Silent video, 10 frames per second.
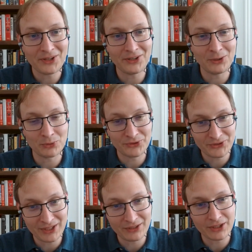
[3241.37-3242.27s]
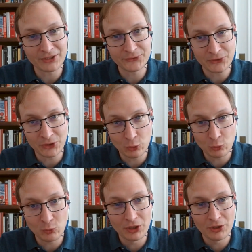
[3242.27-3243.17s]
I think we're seeing like a
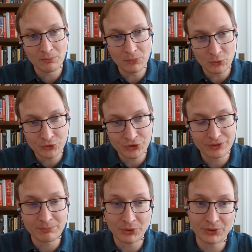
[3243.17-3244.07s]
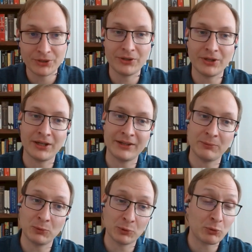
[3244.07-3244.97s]
slow motion burn that
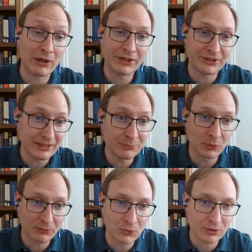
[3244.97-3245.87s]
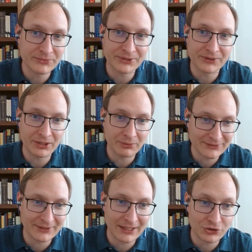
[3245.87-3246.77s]
will require deep reforms of the
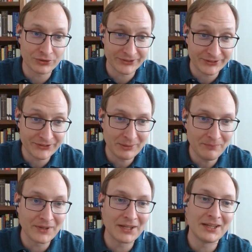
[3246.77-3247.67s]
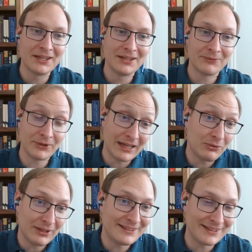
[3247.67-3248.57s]
US financial system. For
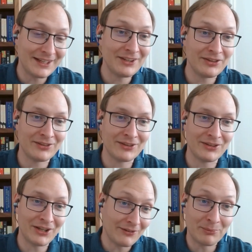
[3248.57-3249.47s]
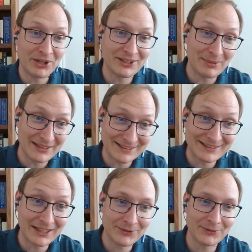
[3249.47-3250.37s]
now, let's say the government has been
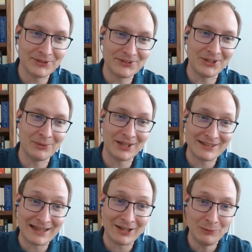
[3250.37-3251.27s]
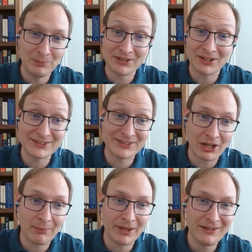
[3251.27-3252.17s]
successful in slowing it down, but not
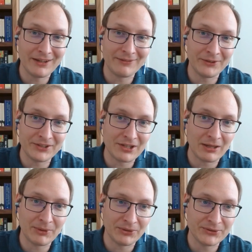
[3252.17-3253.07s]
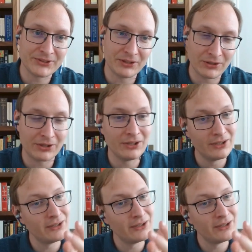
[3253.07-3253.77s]
stopping. I feel the dominoes still are